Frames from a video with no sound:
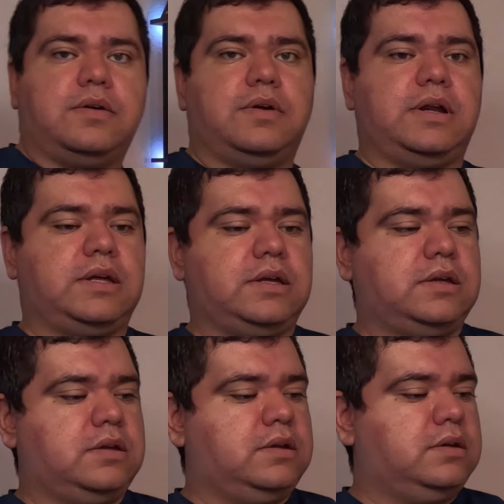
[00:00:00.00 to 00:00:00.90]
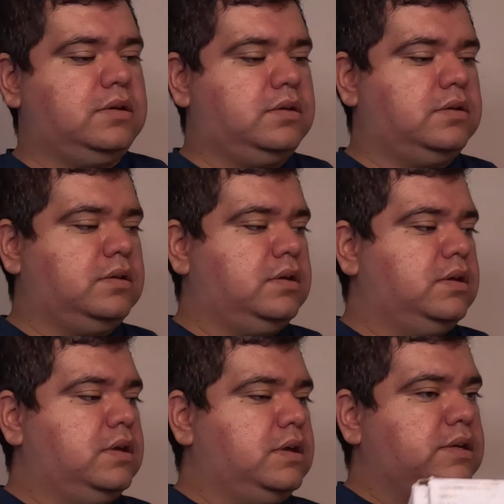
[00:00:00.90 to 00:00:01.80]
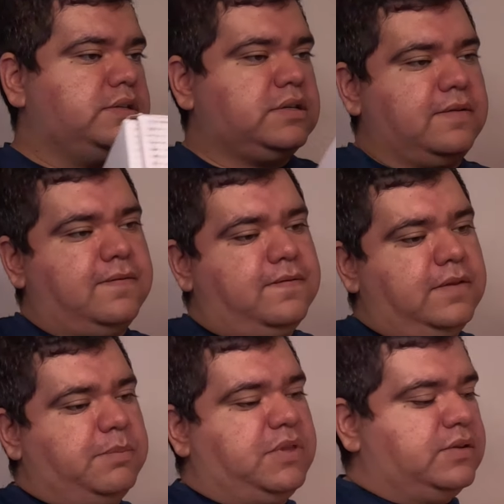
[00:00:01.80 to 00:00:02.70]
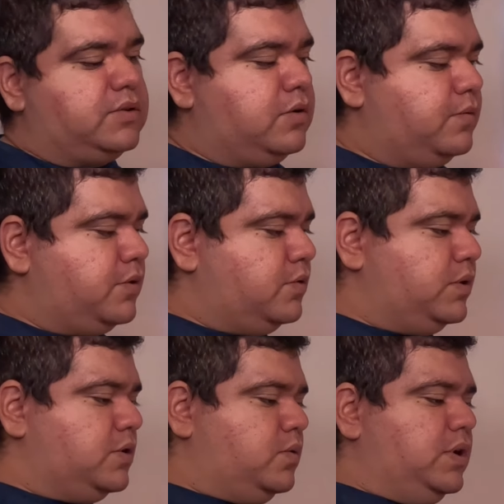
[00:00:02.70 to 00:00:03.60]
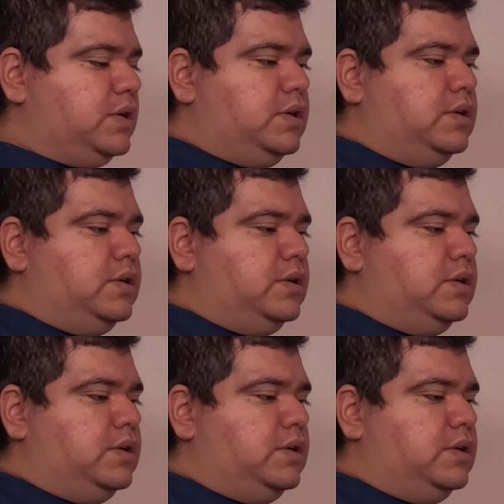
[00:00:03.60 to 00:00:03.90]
Alrighty. Just gonna flip this over real quick.